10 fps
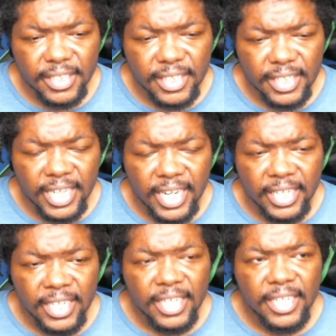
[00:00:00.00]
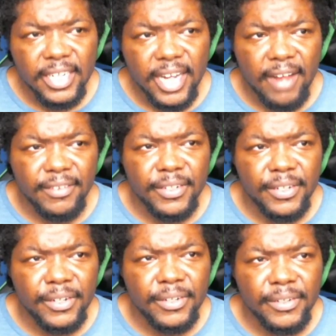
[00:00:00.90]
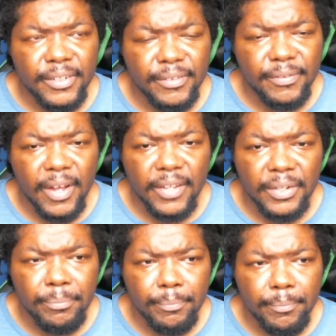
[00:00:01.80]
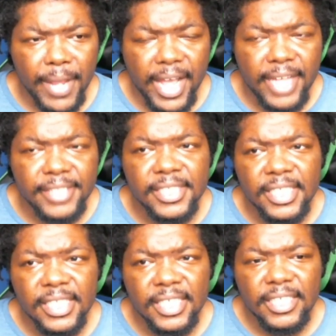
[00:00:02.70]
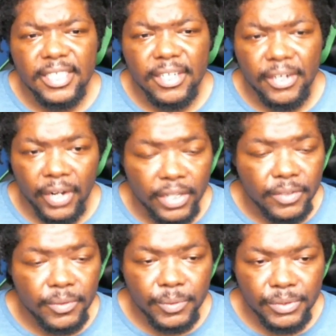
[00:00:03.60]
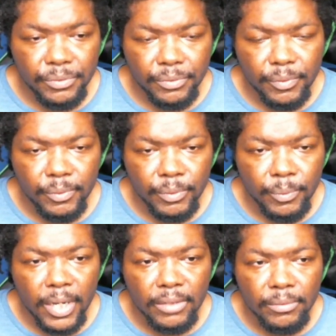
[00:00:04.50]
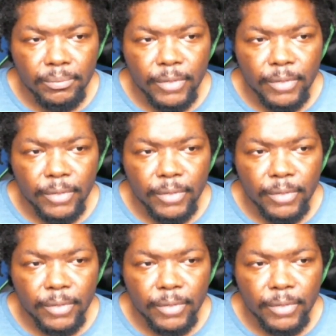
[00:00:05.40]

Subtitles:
Then, after her father passed, her uncle was the one who